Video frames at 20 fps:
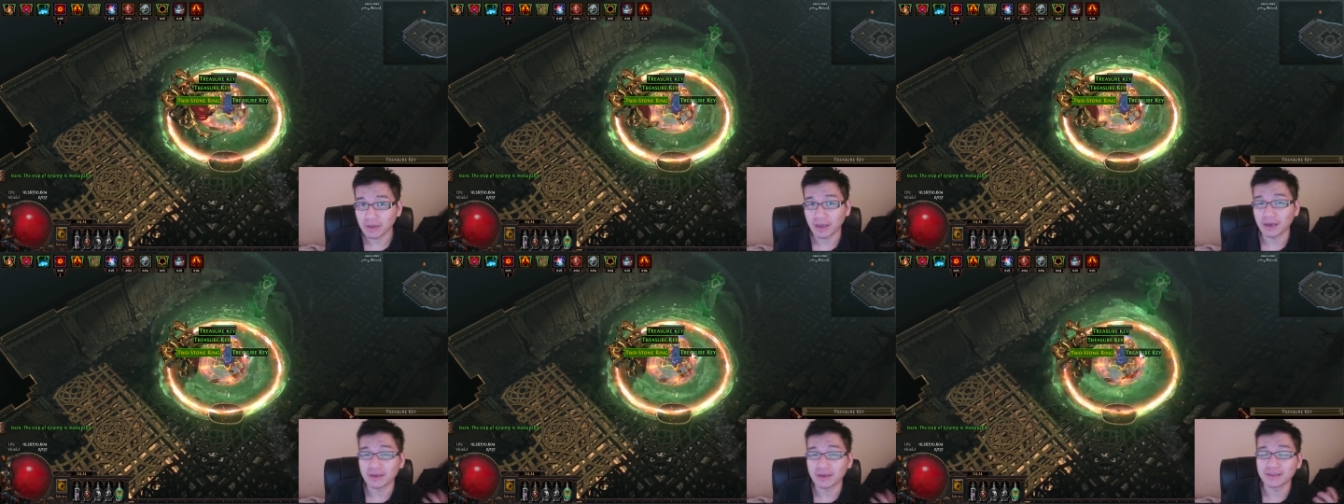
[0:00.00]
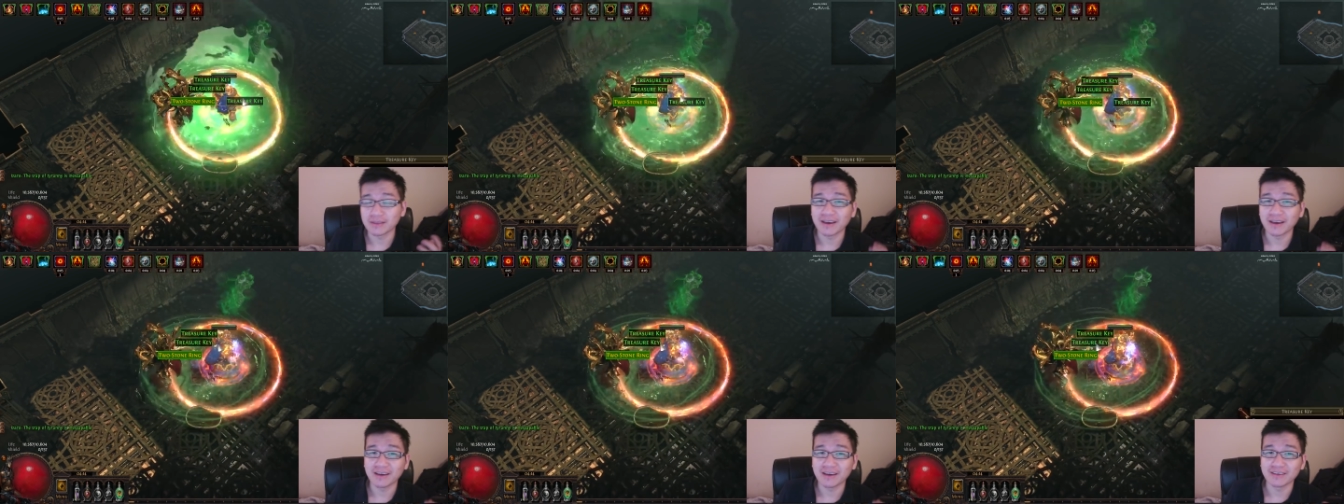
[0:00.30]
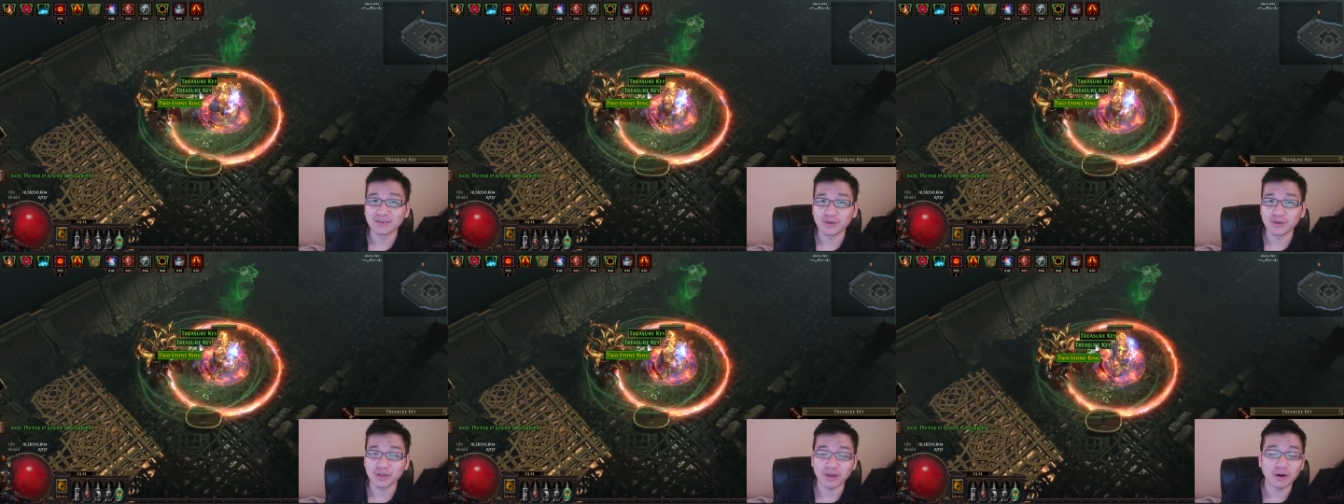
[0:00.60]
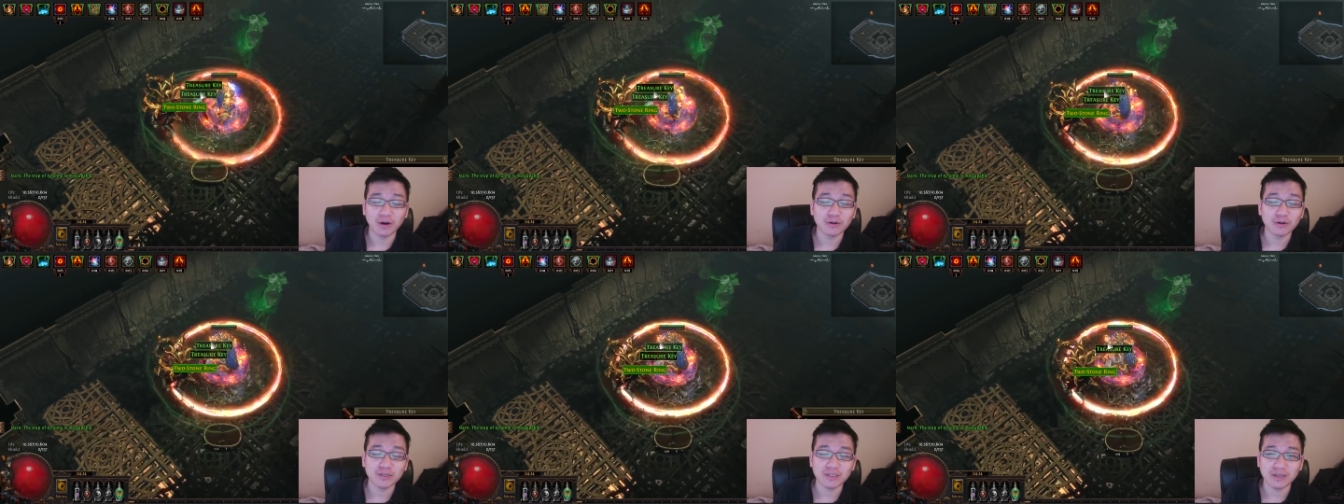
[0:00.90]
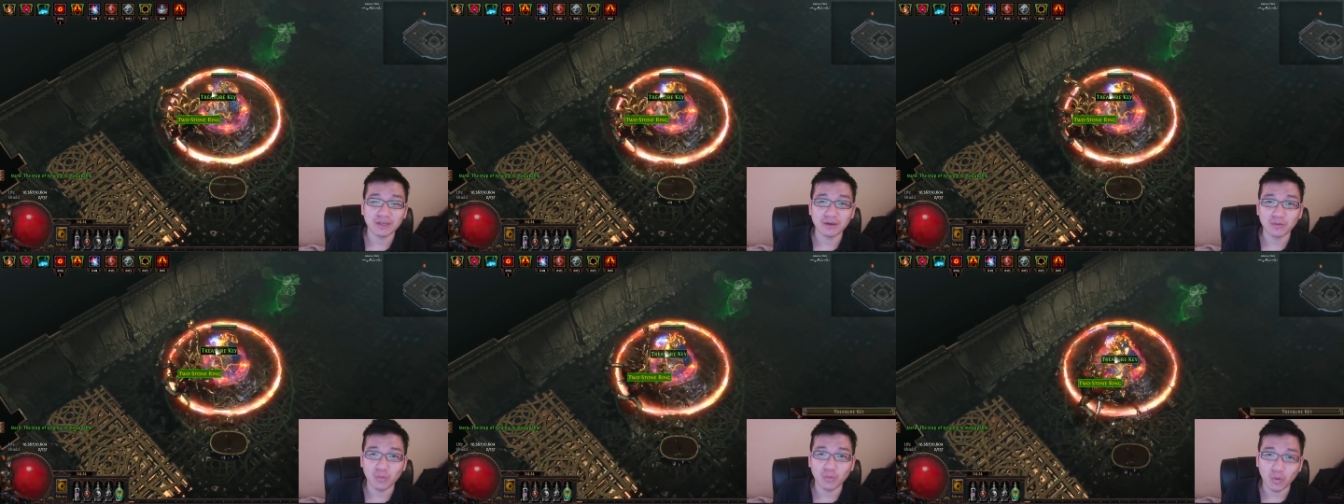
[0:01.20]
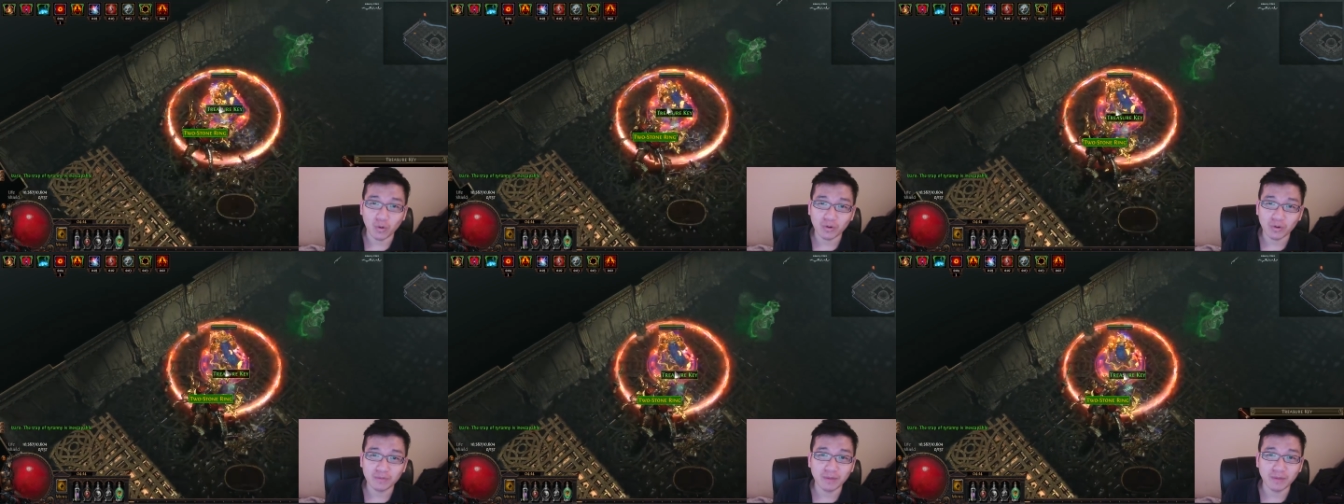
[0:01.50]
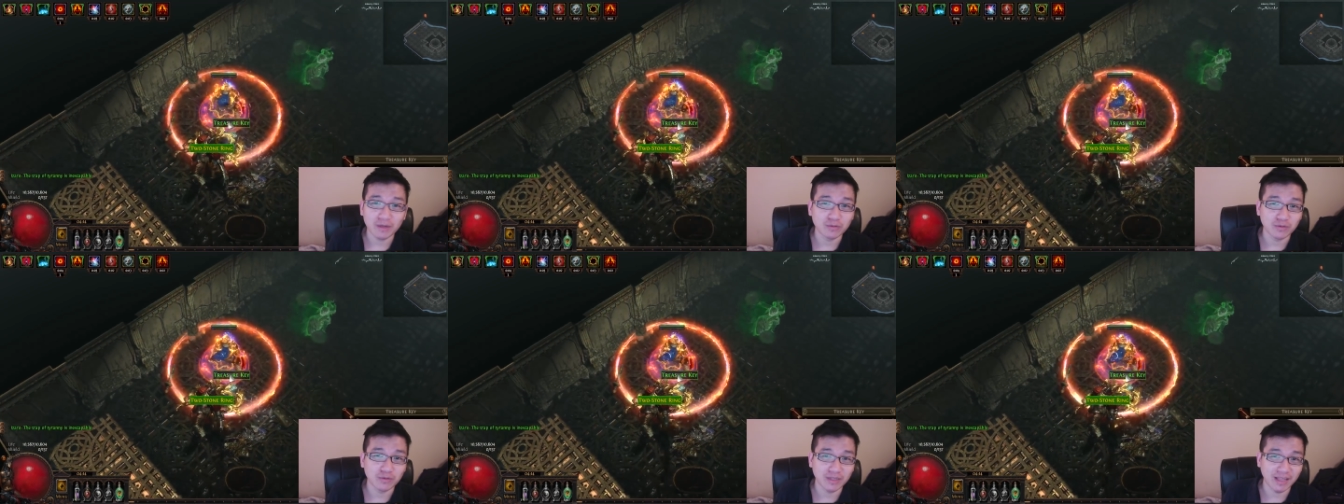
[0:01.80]
and that you can all stay warm
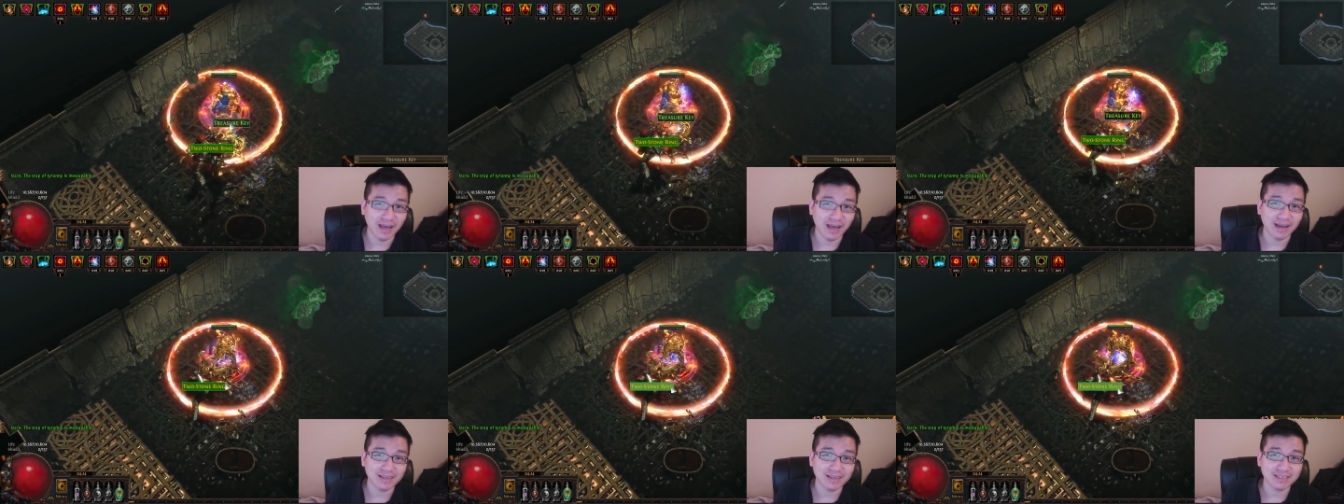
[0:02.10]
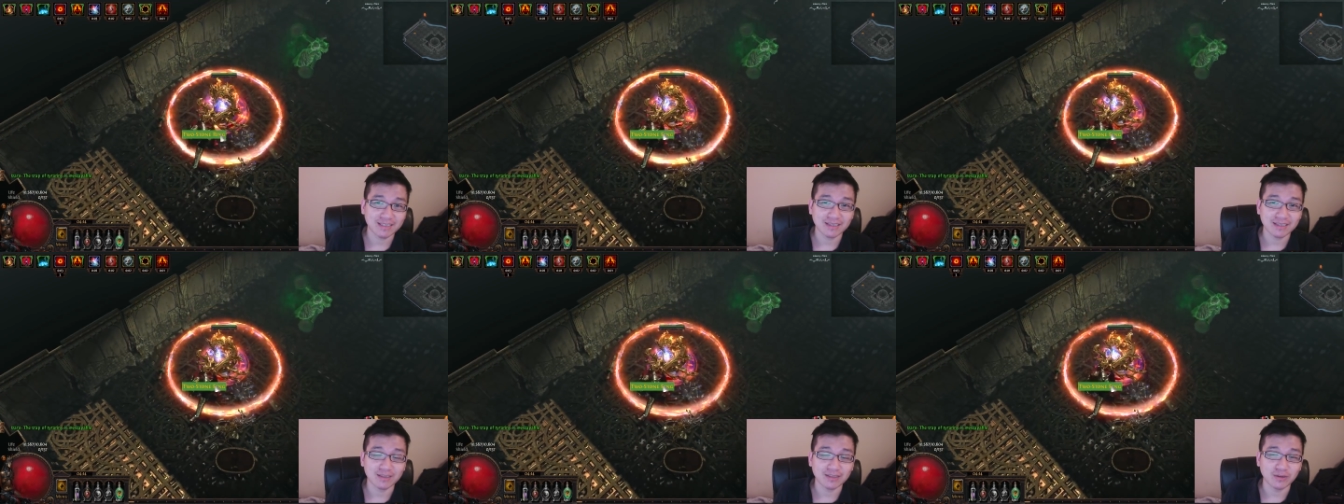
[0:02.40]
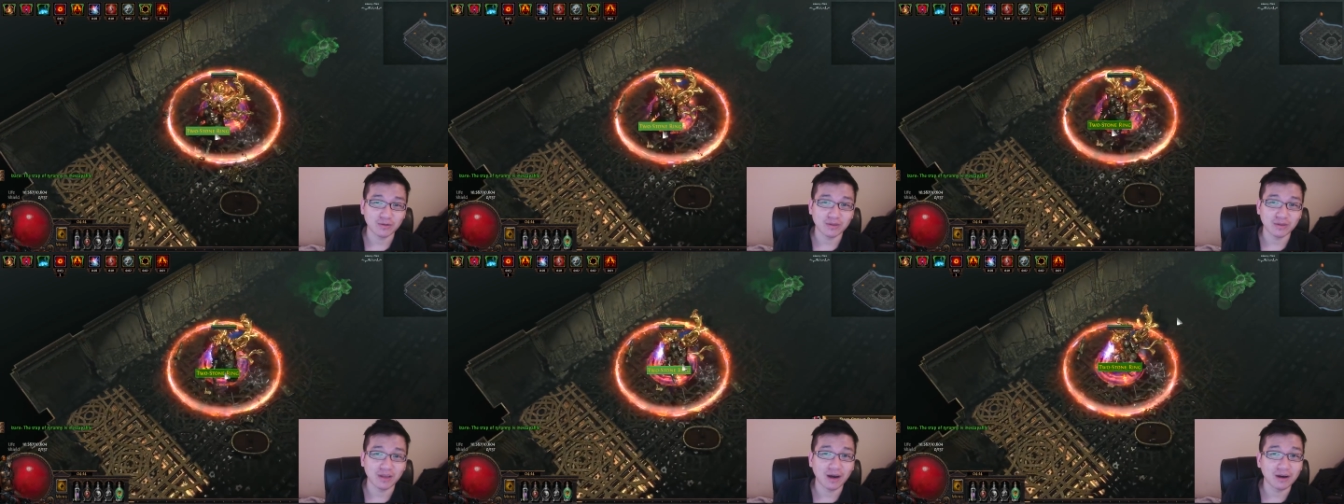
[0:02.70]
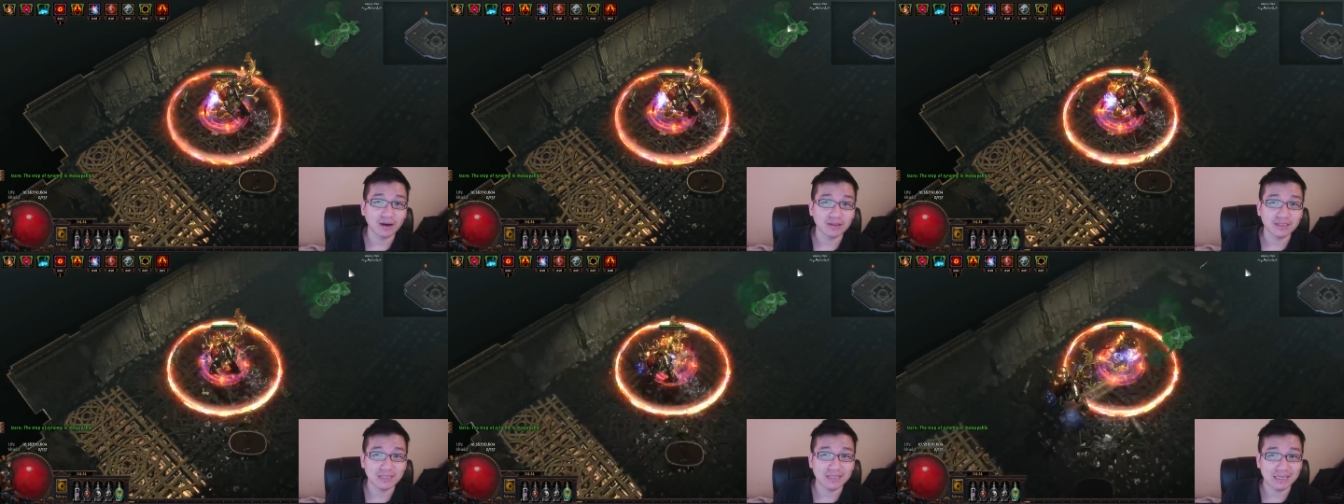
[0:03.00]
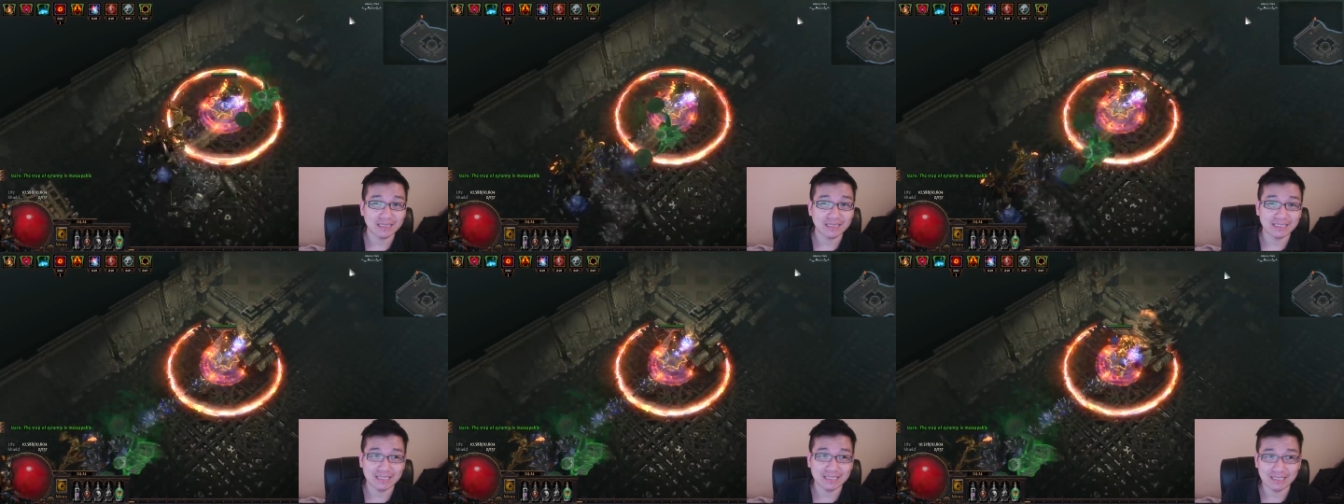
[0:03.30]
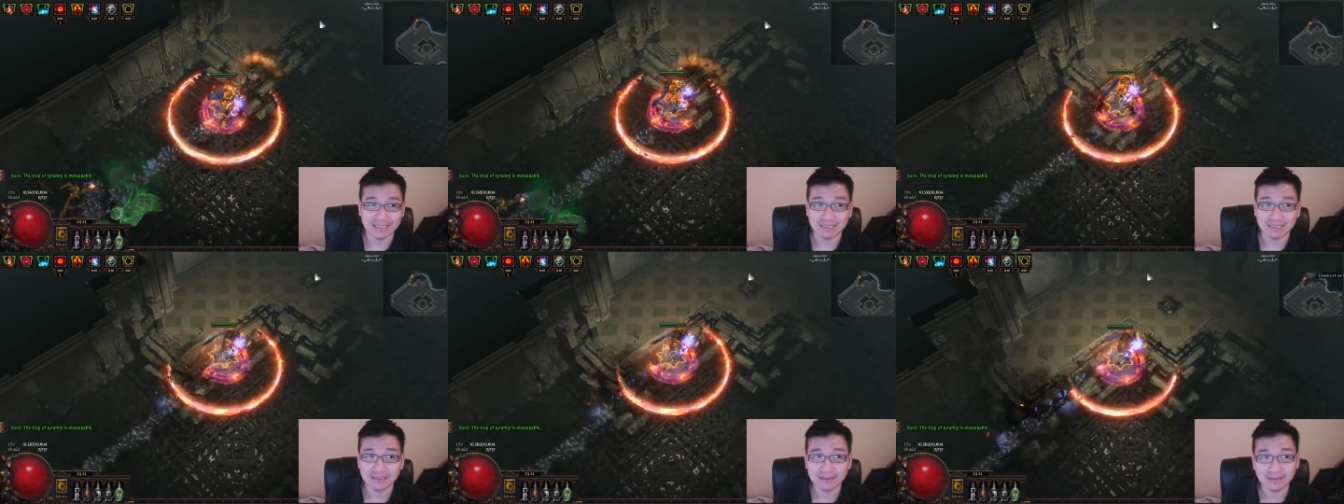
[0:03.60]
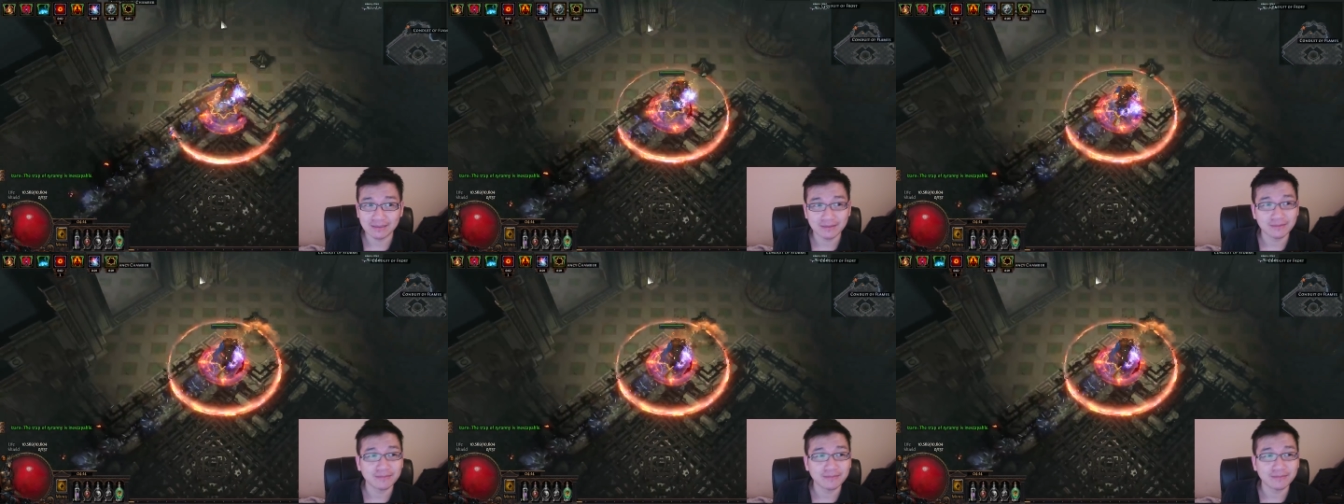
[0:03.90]
and relaxed during the holiday season.